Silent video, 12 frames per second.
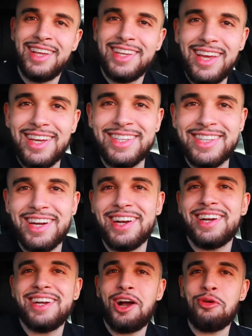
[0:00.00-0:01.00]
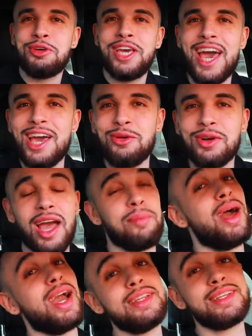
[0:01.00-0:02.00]
Yes, sir. Okay, okay. I'm
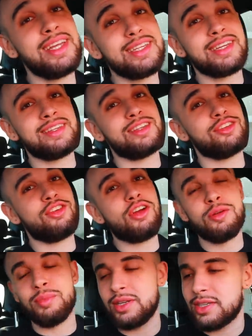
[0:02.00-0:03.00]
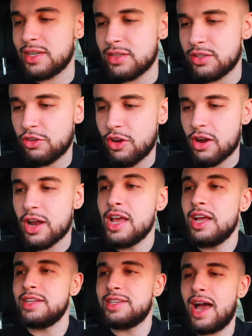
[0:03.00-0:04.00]
not going to say it's because of the shirt, but it's because of the shirt.
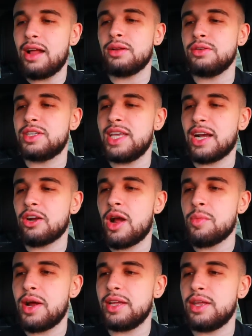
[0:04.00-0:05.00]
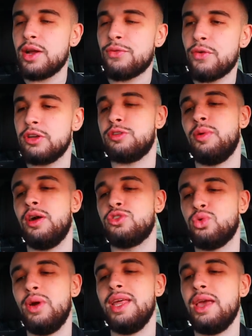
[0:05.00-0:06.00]
Down goes Zekrom right there. First ball,
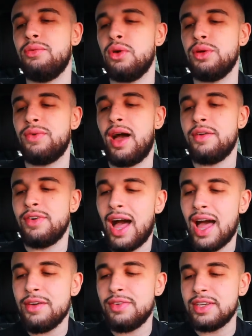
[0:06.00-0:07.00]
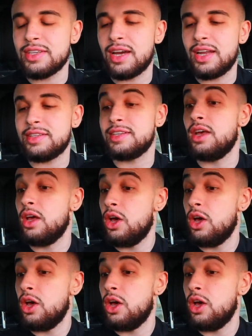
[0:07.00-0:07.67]
twenty-eight forty-five. I Vs on it.